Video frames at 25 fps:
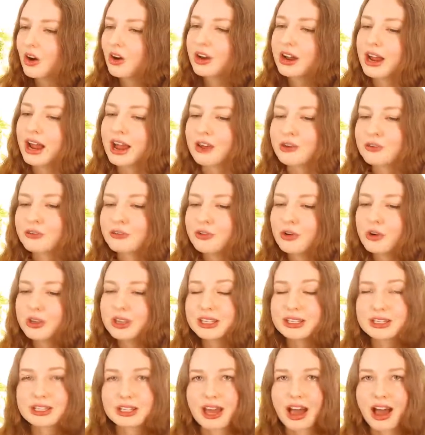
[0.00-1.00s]
Okay, for
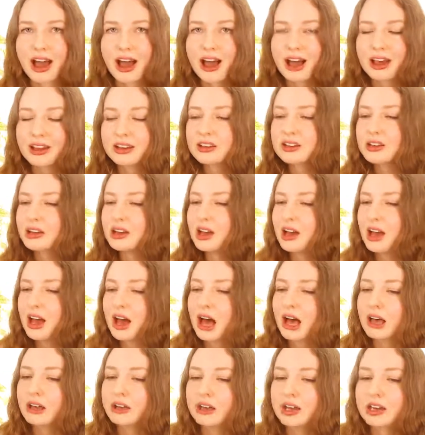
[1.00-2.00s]
the tan,
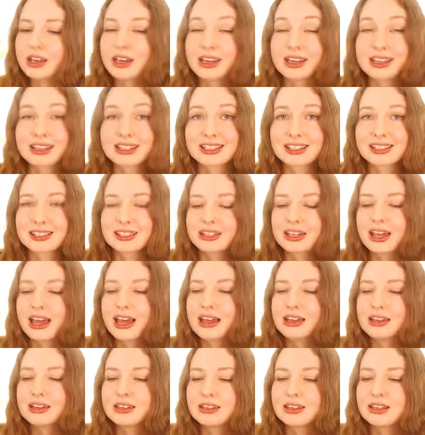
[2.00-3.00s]
I'm going to
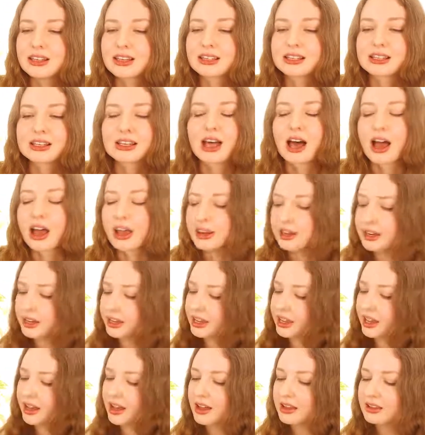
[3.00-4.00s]
extend this line
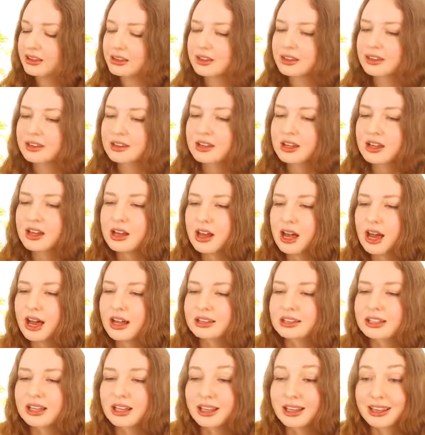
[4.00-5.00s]
again
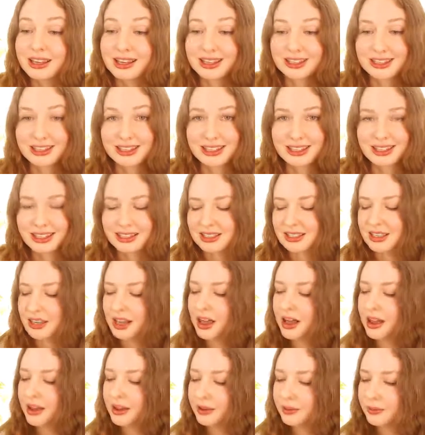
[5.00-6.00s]
until it hits this
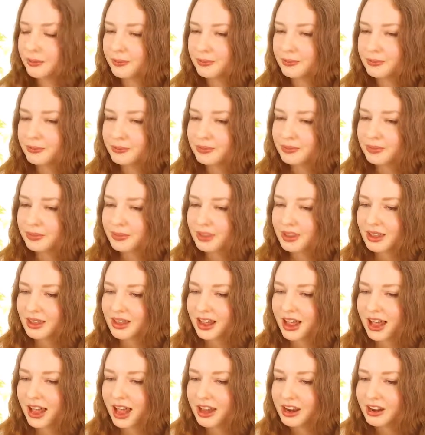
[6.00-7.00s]
line.
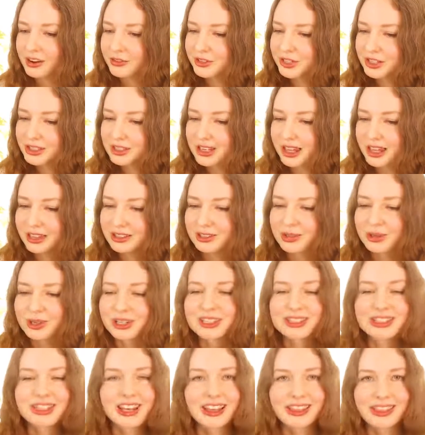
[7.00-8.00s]
And I've just had to
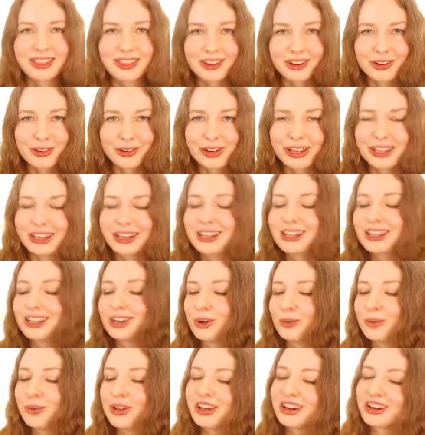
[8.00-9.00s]
extend the grid a
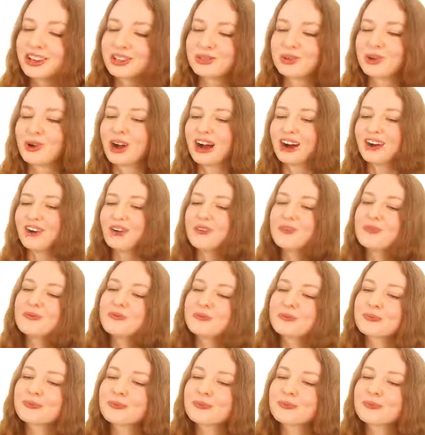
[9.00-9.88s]
little bit as well.